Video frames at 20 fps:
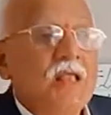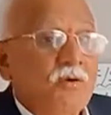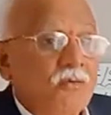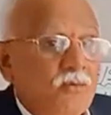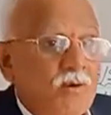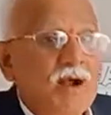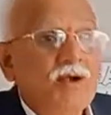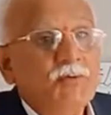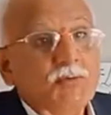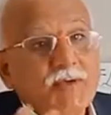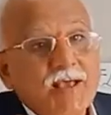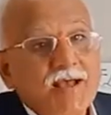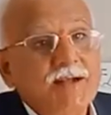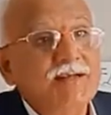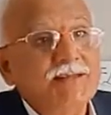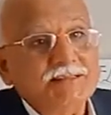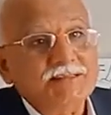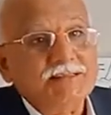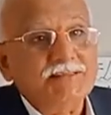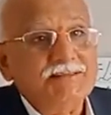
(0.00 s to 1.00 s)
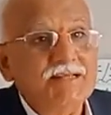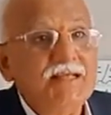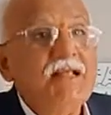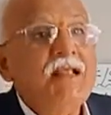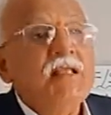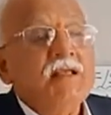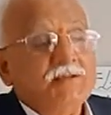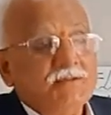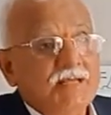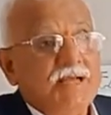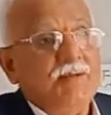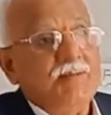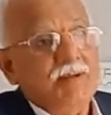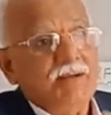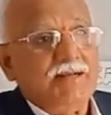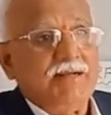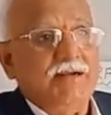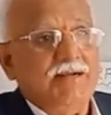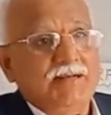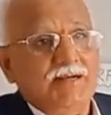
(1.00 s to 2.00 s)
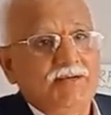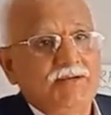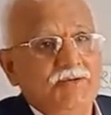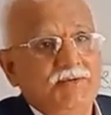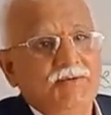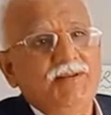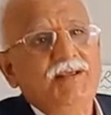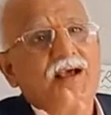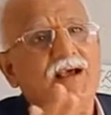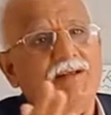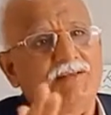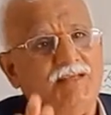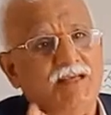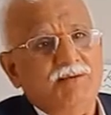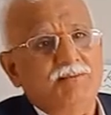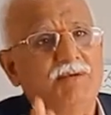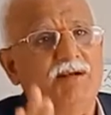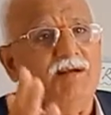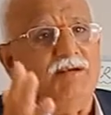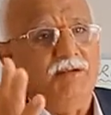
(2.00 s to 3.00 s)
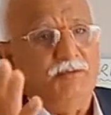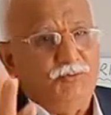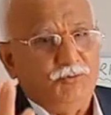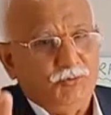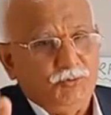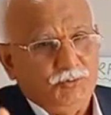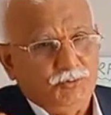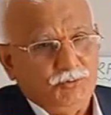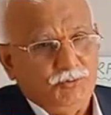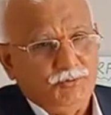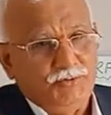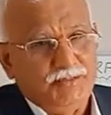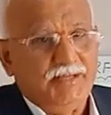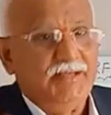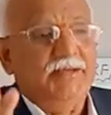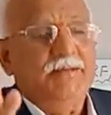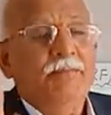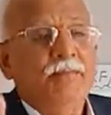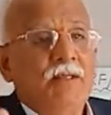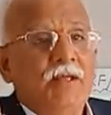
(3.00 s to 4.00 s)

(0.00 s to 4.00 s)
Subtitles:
What we are discussing? Thermal conductivity or thermal diffusivity.